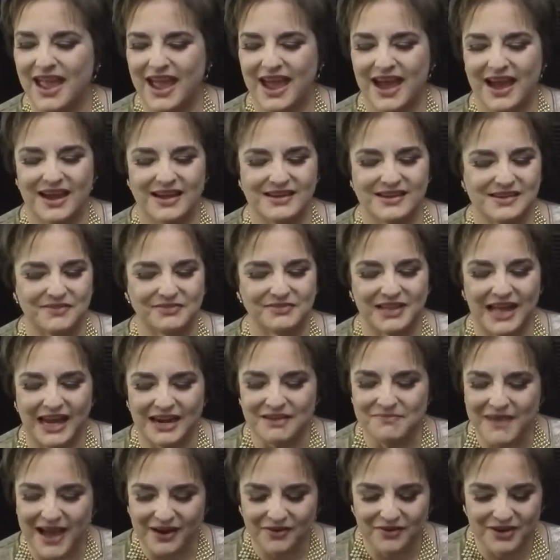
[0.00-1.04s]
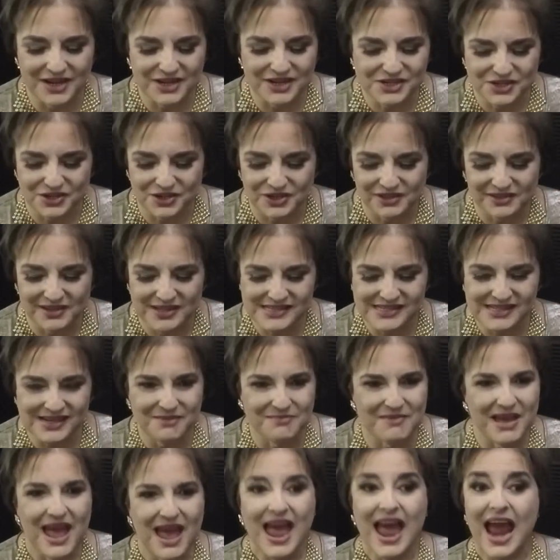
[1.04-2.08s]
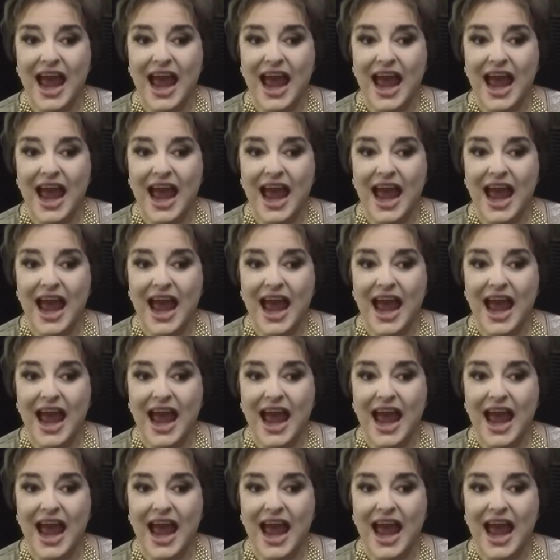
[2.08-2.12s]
and I have a lot of background in journalism,